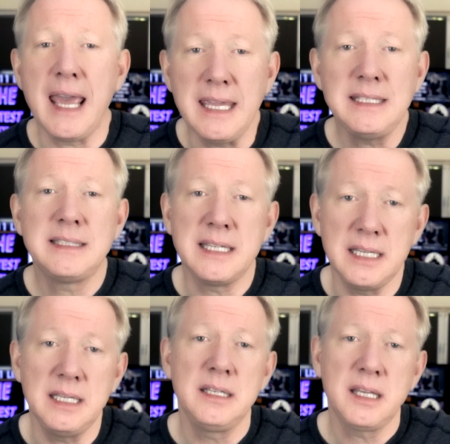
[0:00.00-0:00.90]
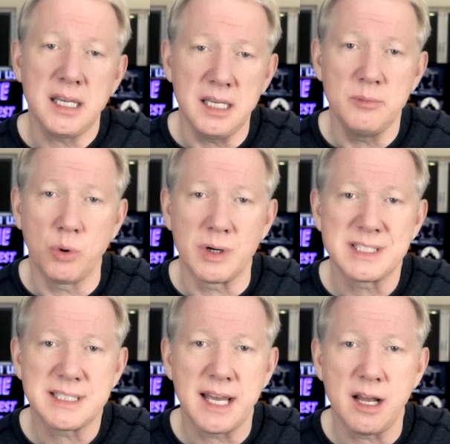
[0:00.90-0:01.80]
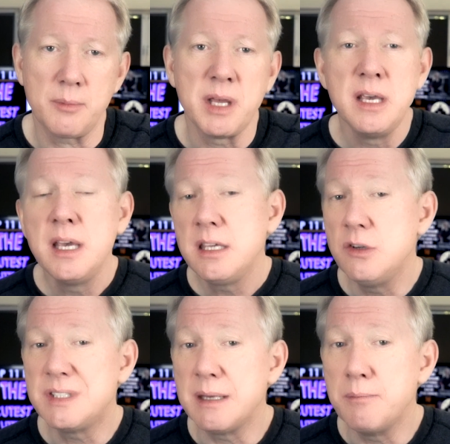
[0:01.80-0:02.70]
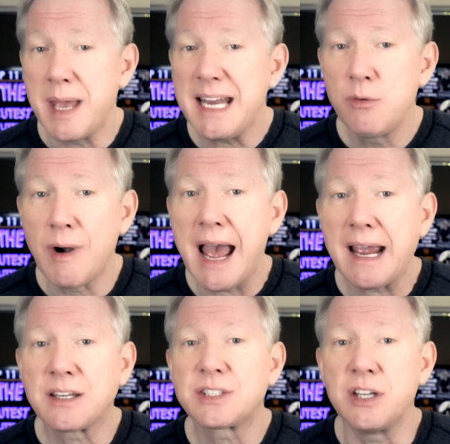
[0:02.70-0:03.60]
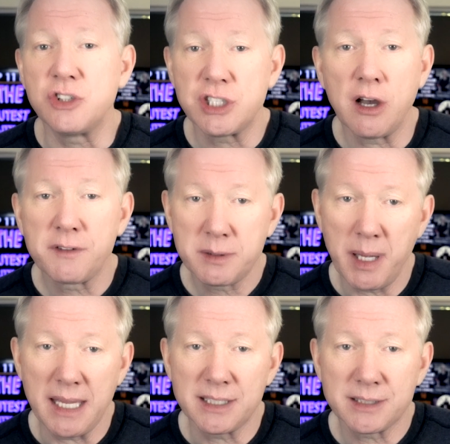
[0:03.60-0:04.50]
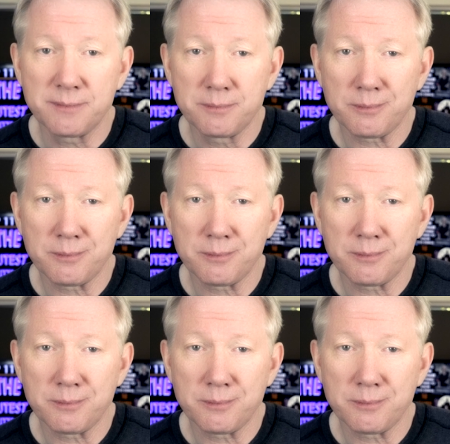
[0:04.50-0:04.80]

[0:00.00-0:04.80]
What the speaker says: 18 keyboards set up using many racks and shelf space.